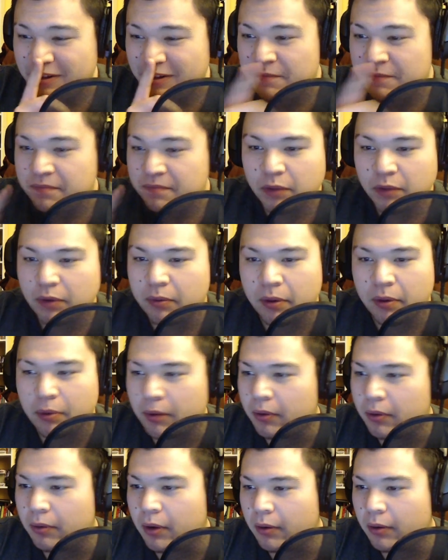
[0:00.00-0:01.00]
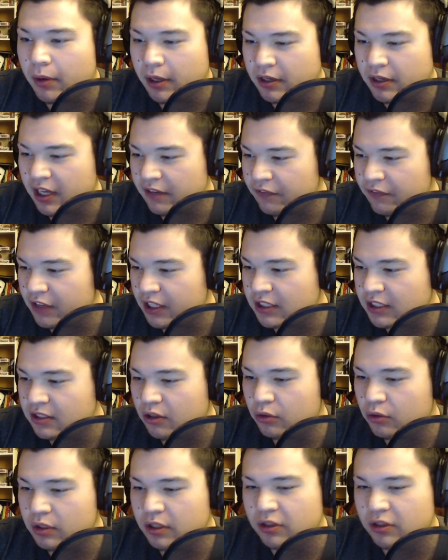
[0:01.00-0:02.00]
Wait. Netflix,
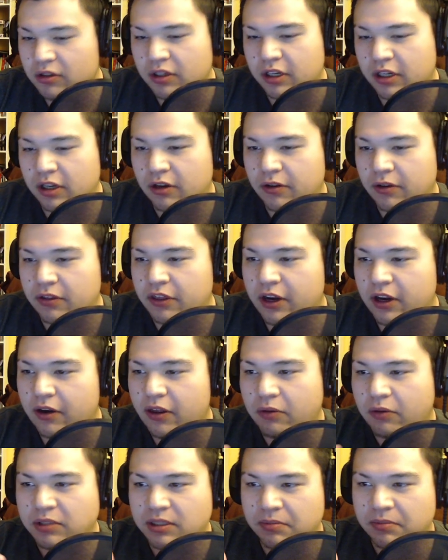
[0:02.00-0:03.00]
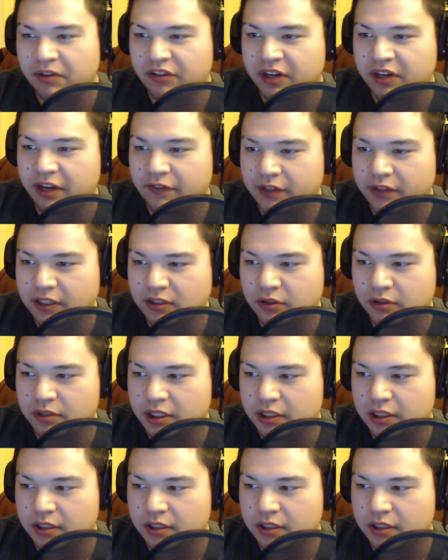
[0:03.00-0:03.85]
hold on. There was something for Netflix, hold on.